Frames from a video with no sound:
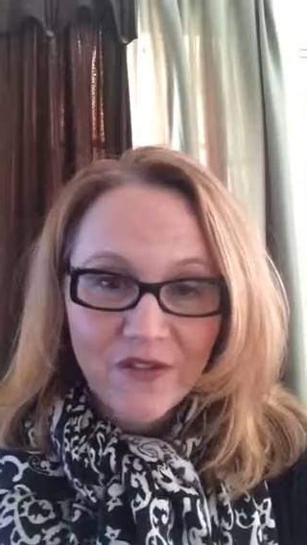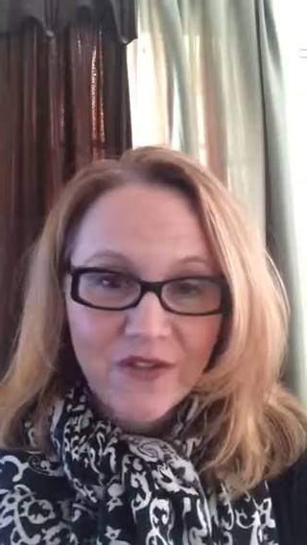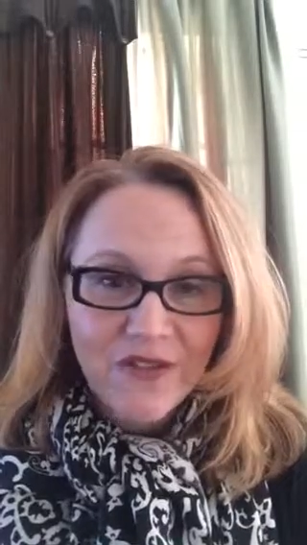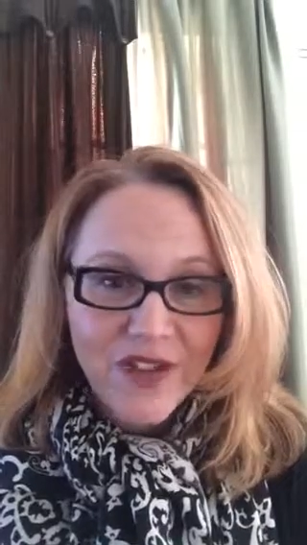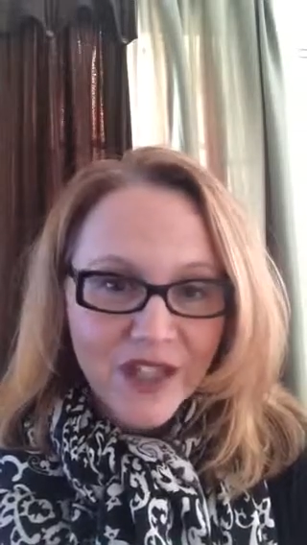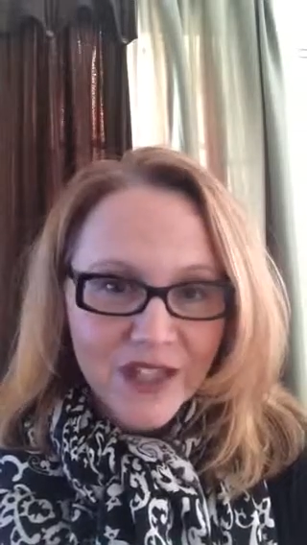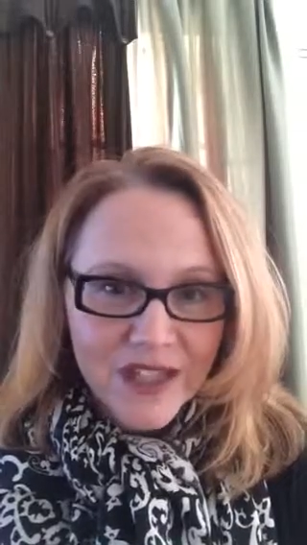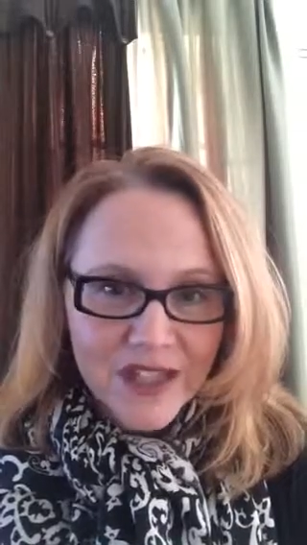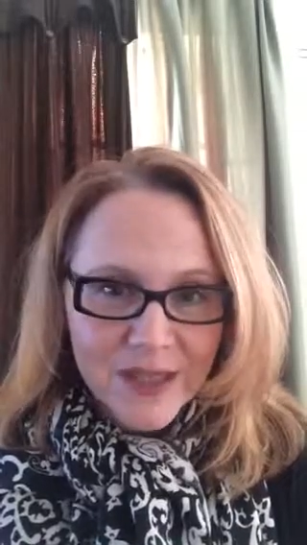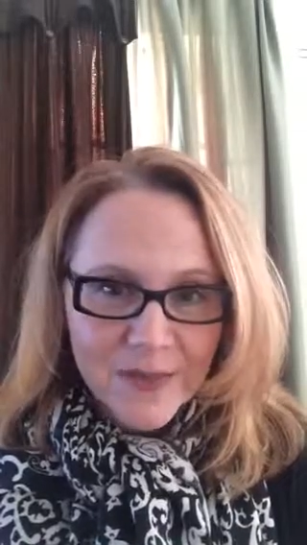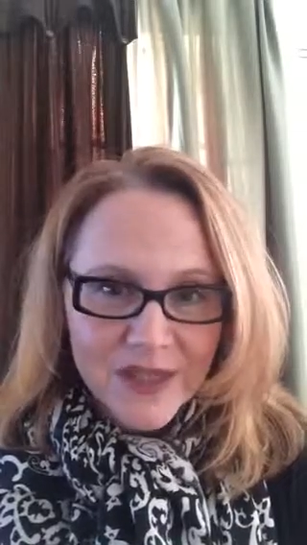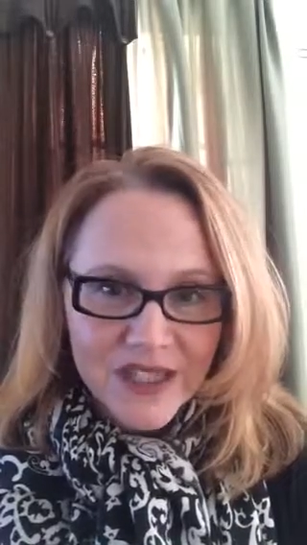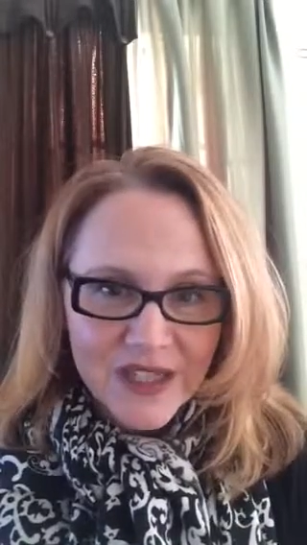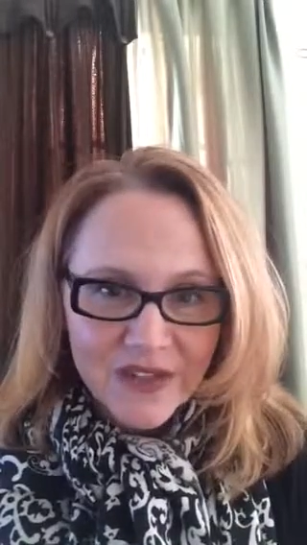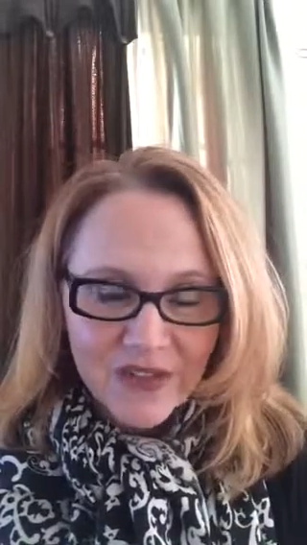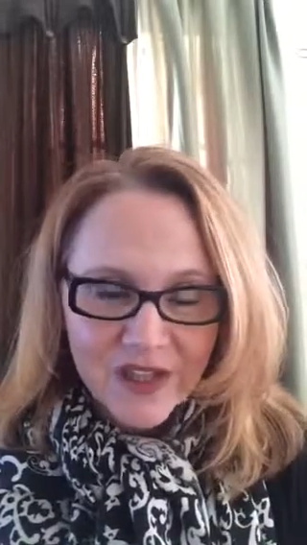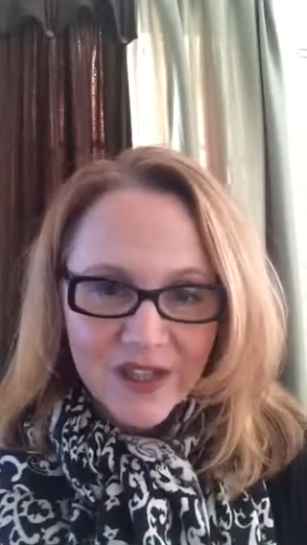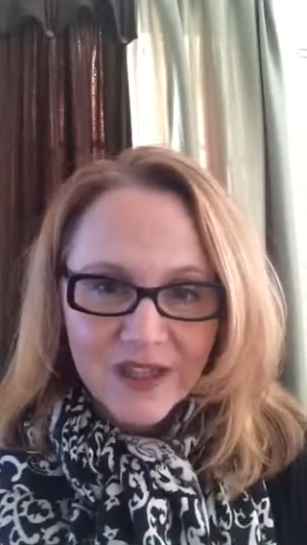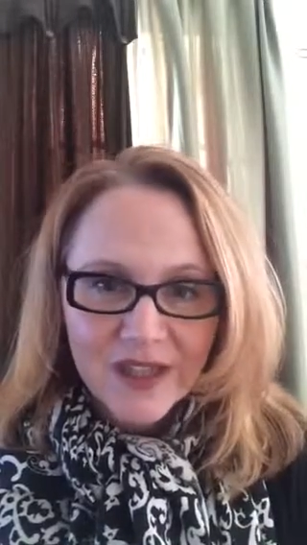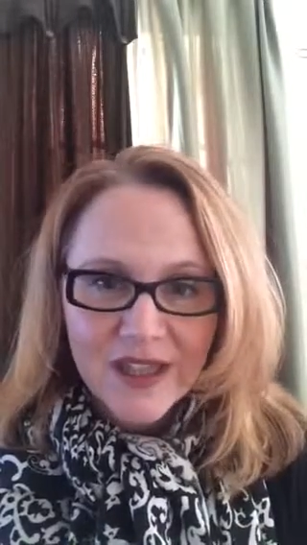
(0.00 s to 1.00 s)
very
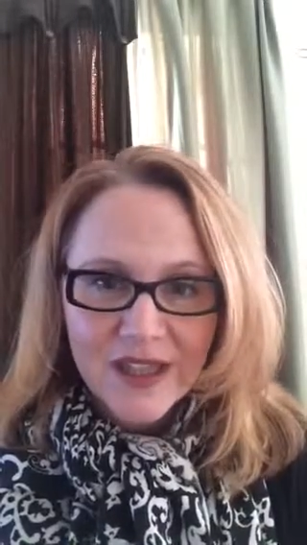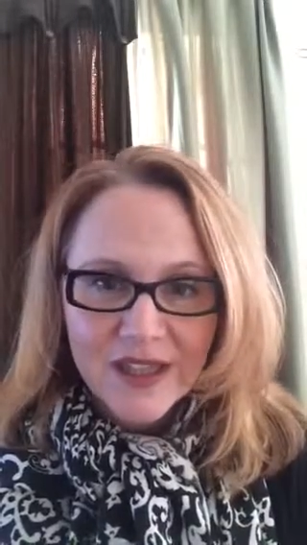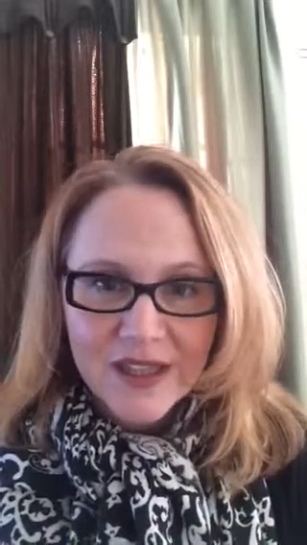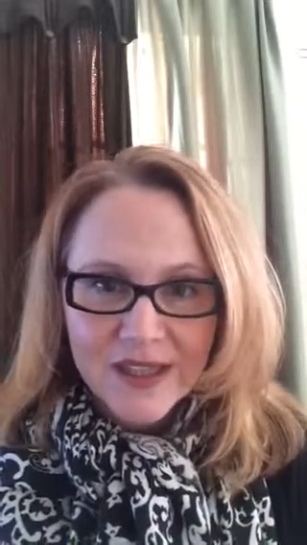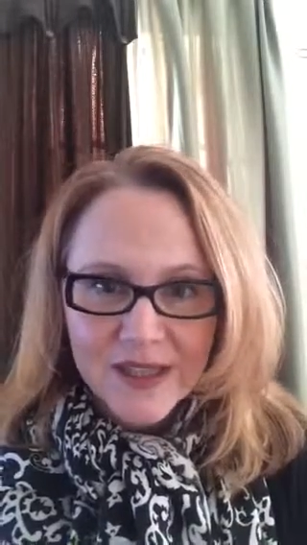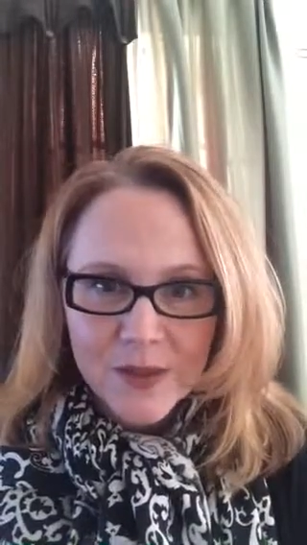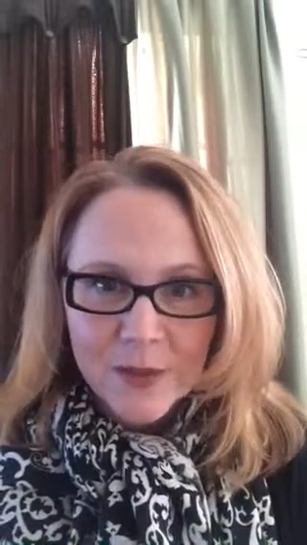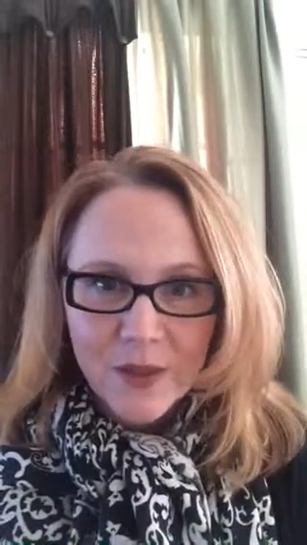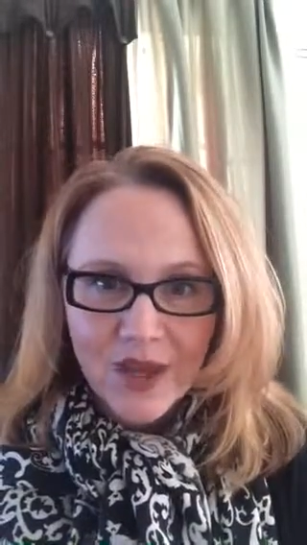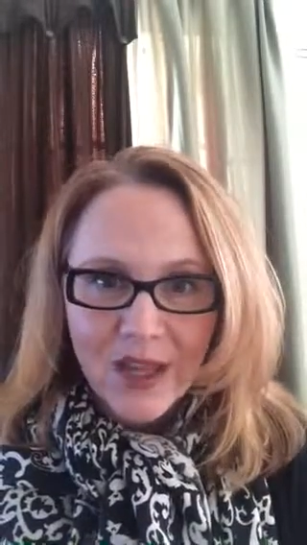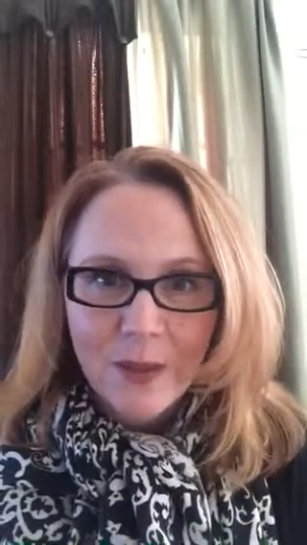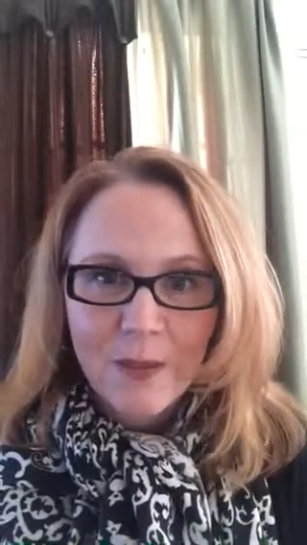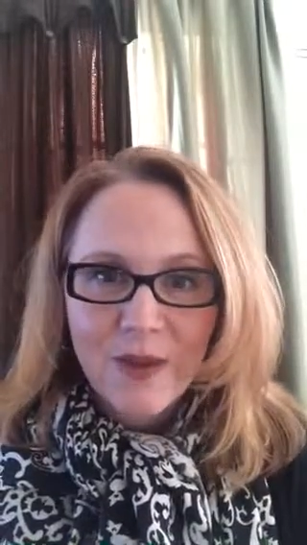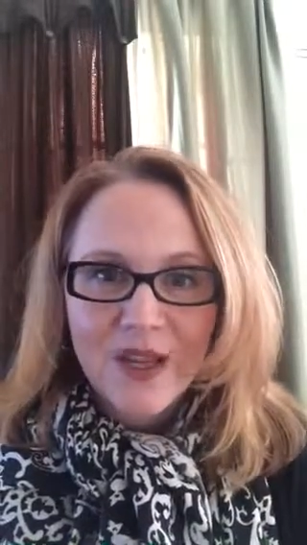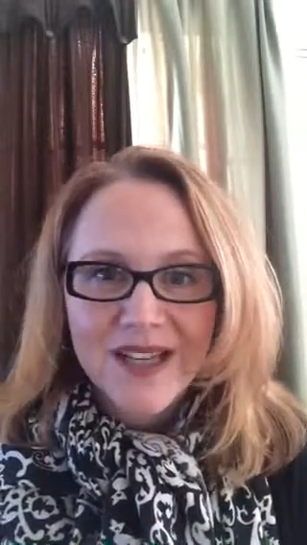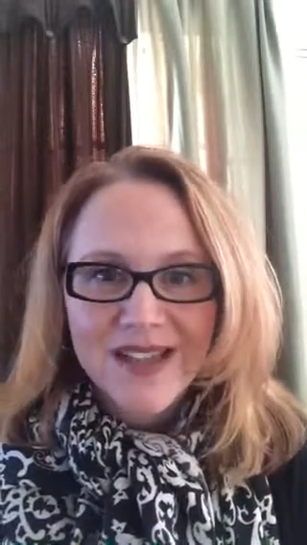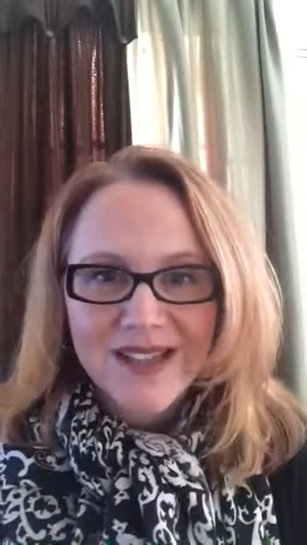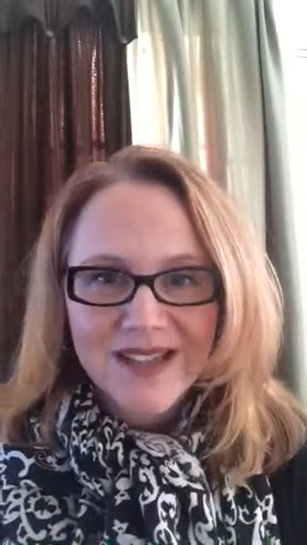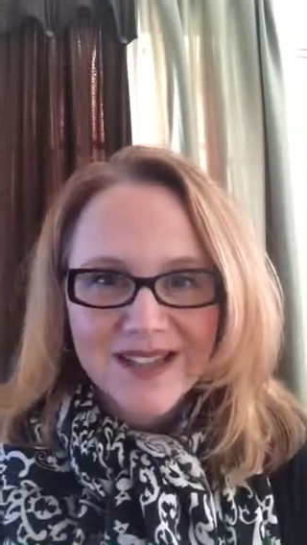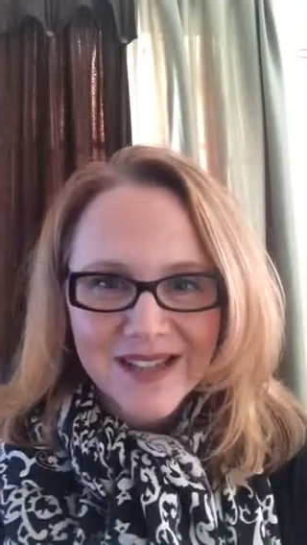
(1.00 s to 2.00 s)
specifically this week
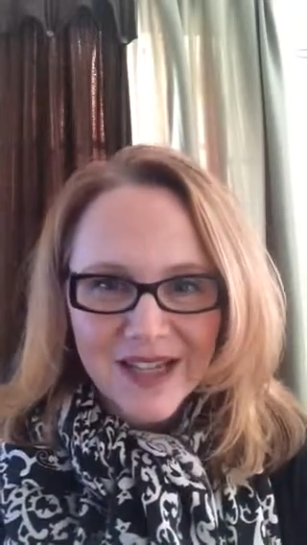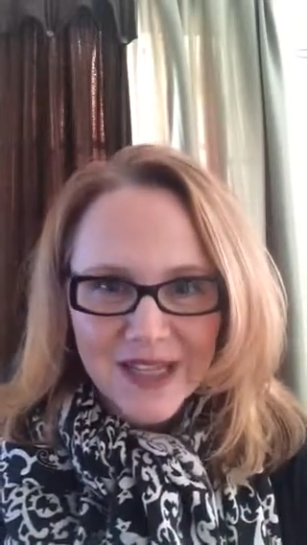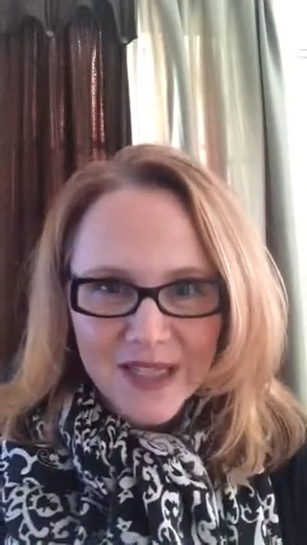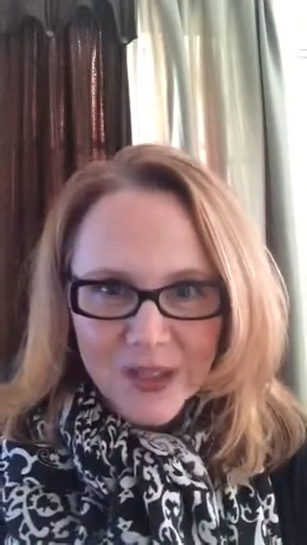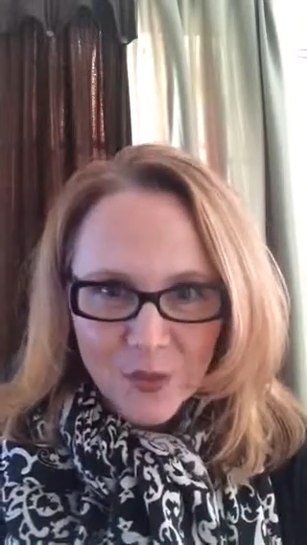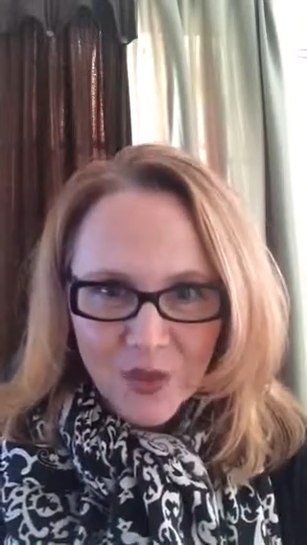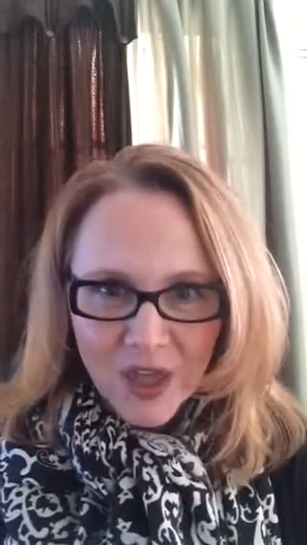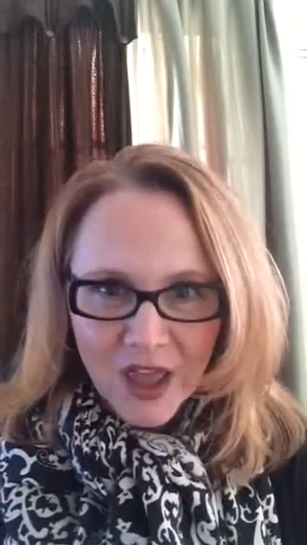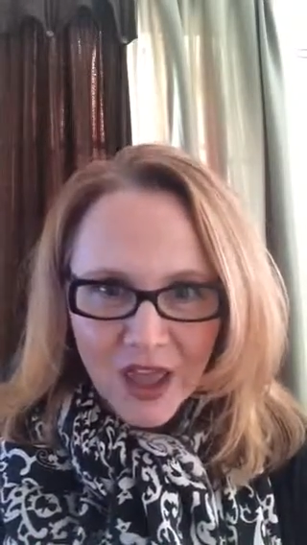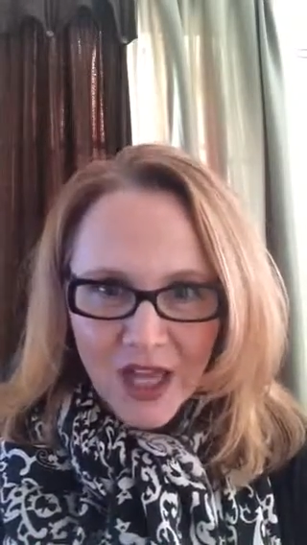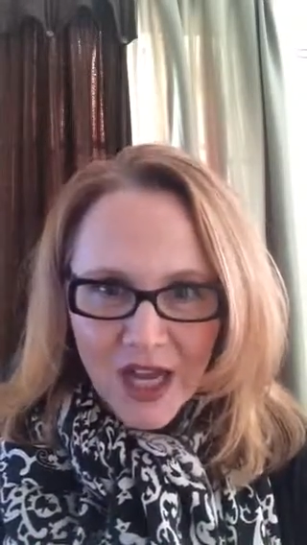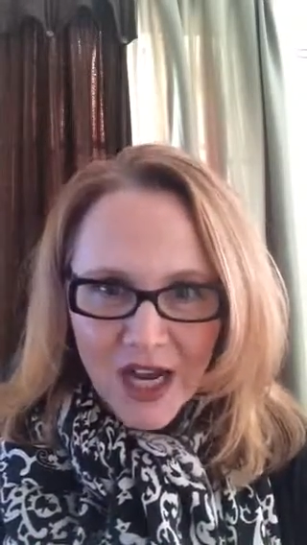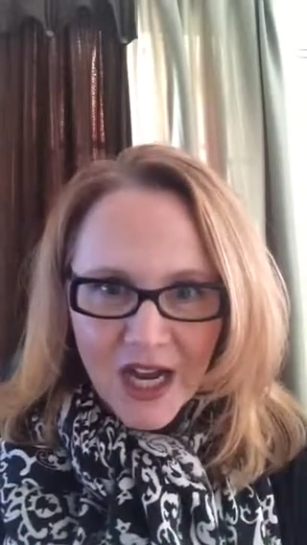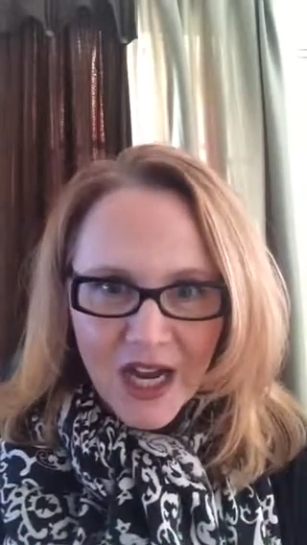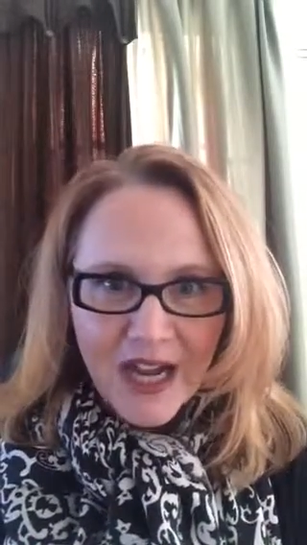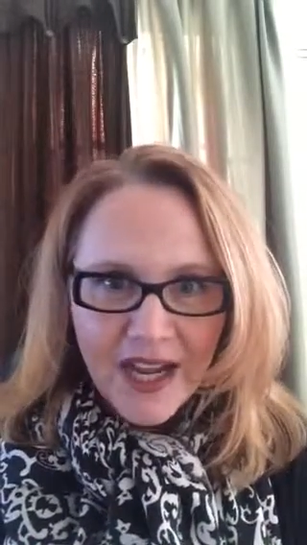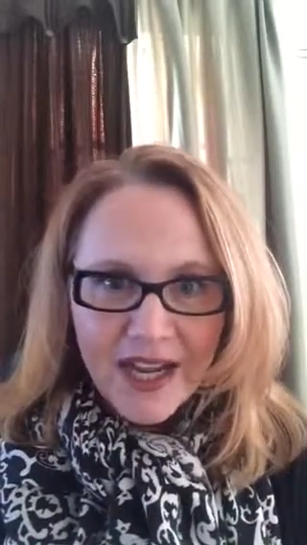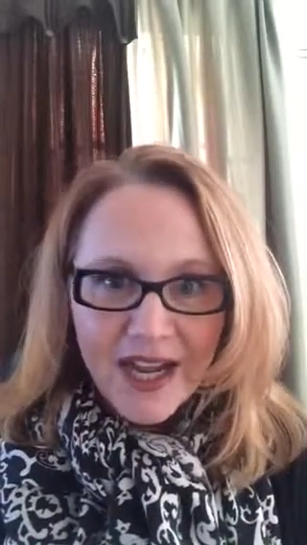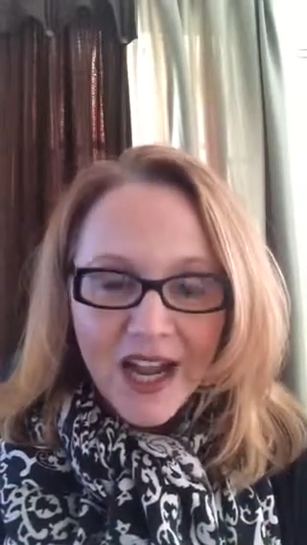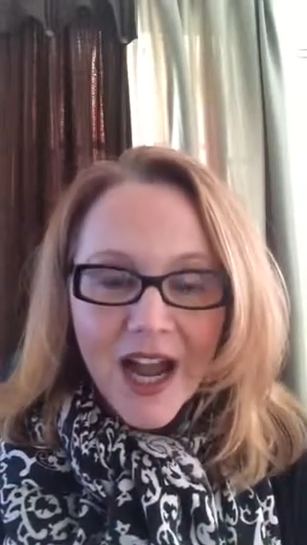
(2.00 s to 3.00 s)
because it does
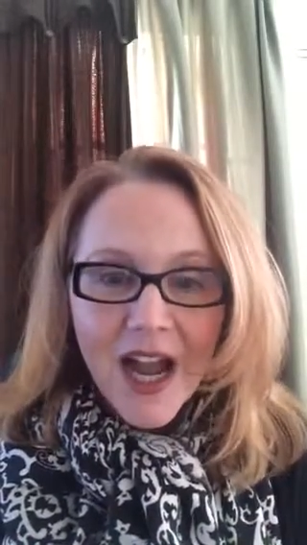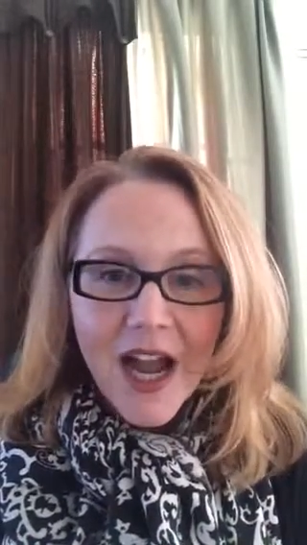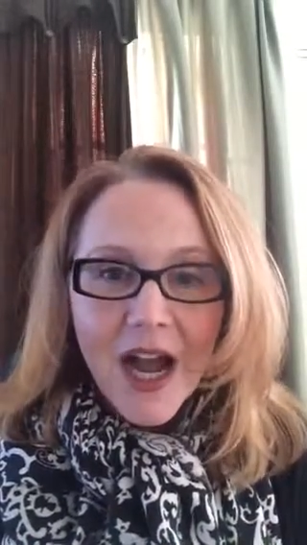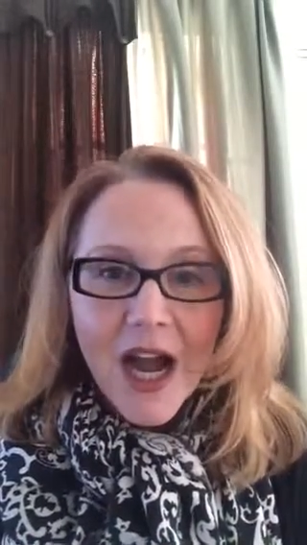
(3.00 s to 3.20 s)
rely